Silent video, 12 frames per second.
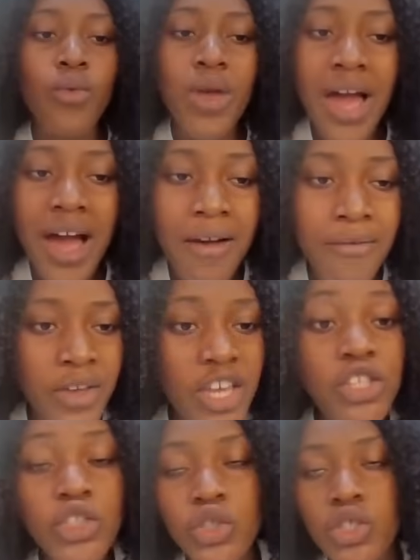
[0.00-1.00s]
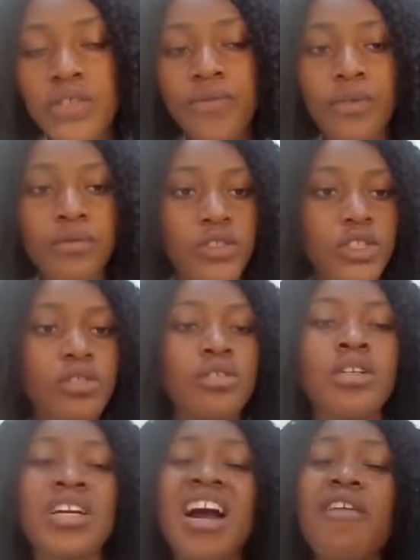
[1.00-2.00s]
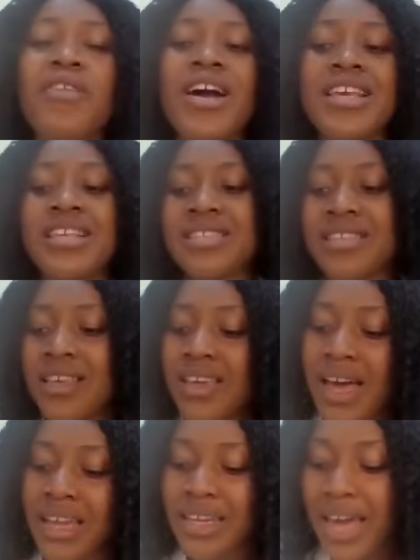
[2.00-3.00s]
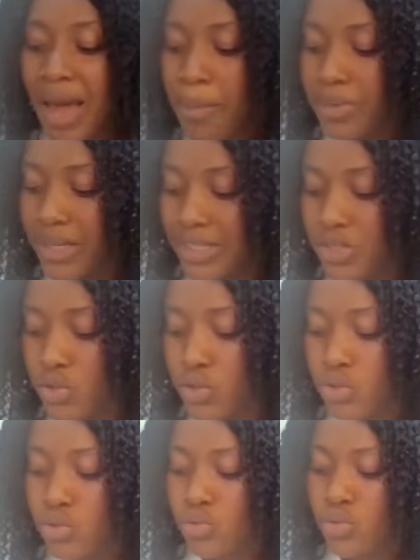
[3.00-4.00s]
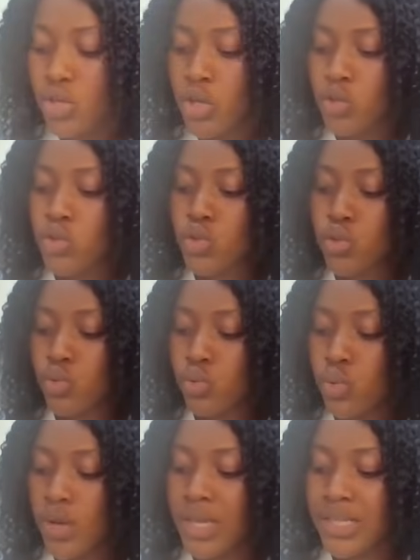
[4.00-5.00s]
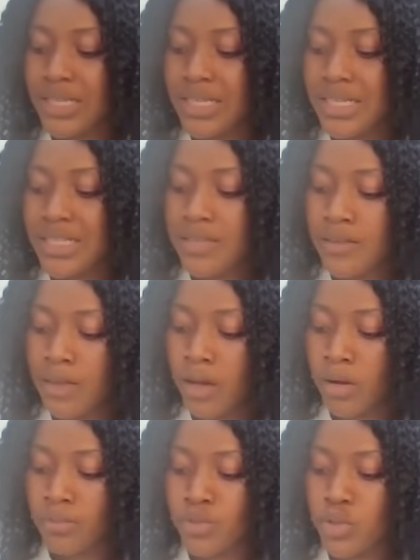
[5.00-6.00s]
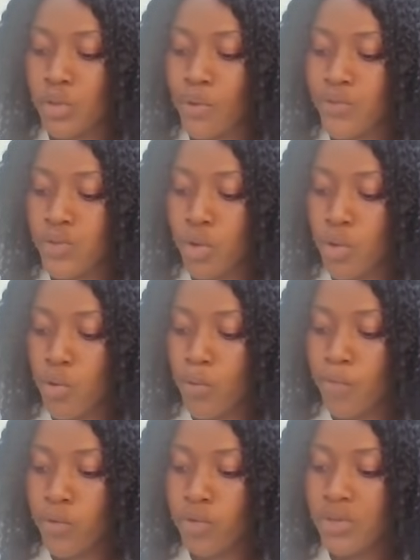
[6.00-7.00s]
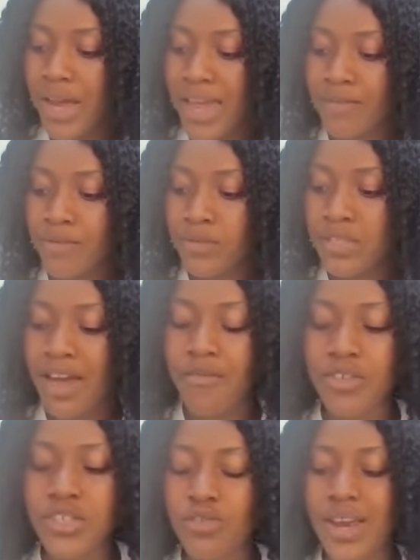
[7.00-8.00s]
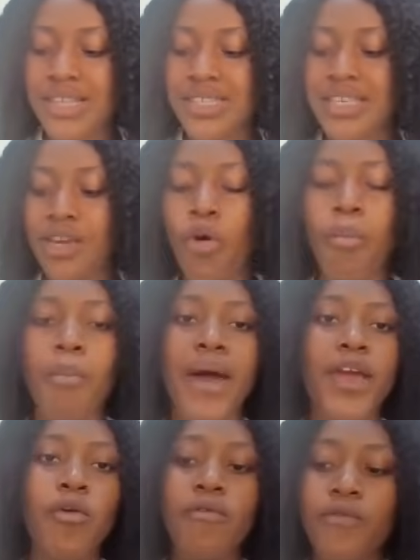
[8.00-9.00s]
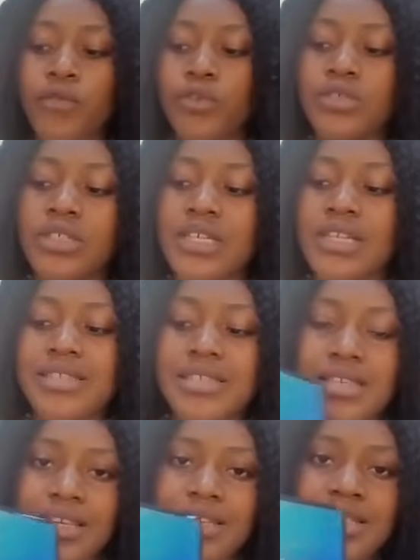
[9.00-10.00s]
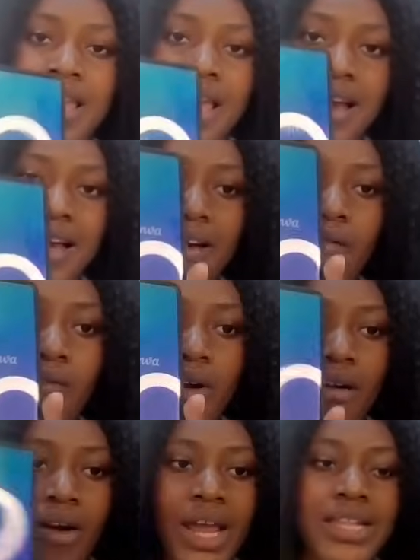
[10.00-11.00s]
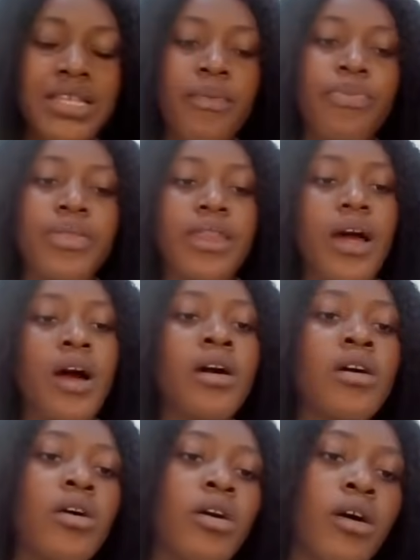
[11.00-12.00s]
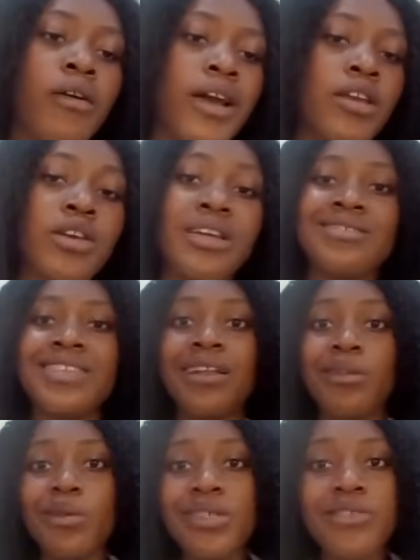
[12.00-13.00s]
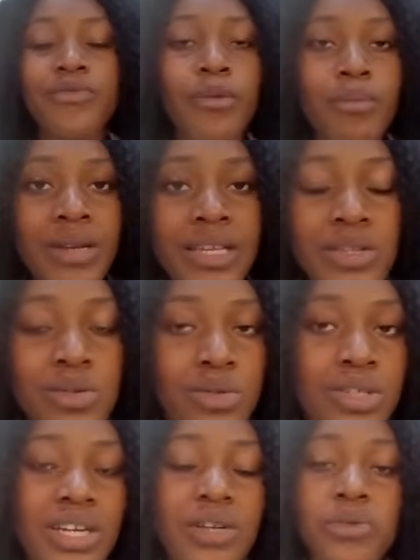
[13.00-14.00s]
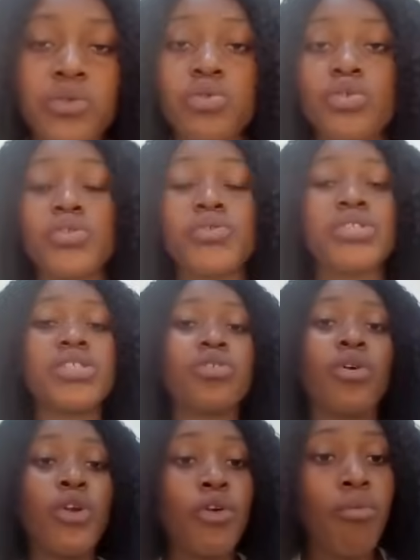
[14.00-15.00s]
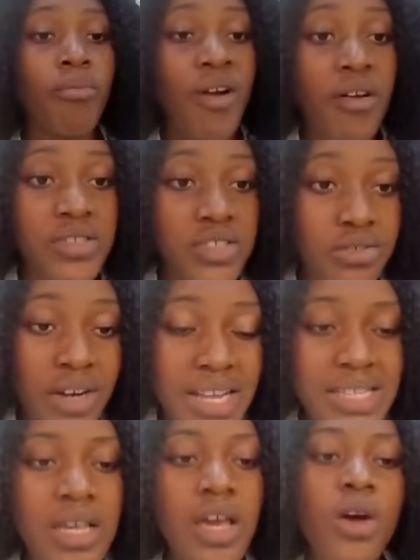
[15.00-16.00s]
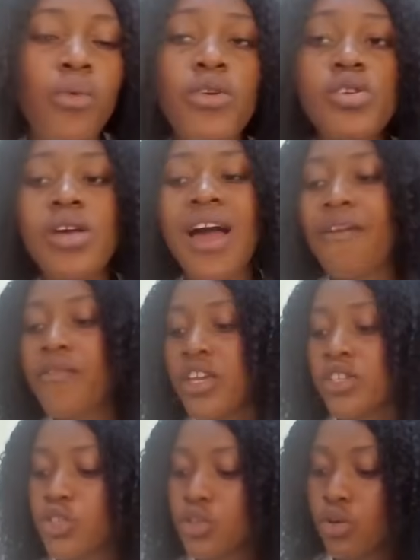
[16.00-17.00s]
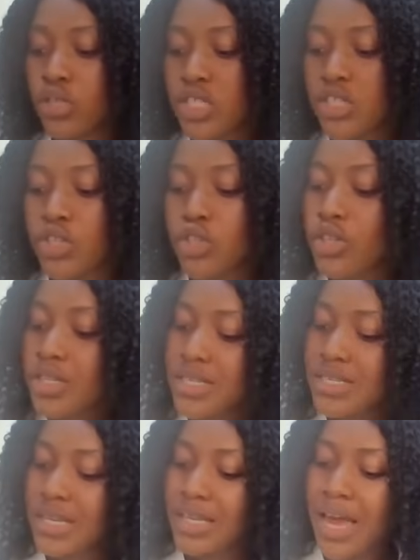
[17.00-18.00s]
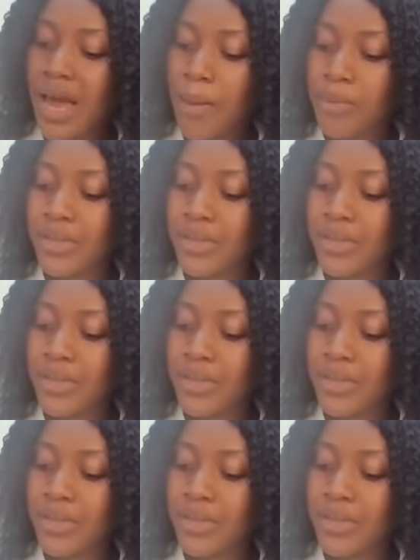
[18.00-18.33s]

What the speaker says: we have InShot for video. Canva is an app that you use to edit stuff on your phone. I even have it right here on my own phone. You can see it, Canva, right? Now, alright, you can download it from Play Store. You can also use it on your browser, right? We also have InShot. InShot is an app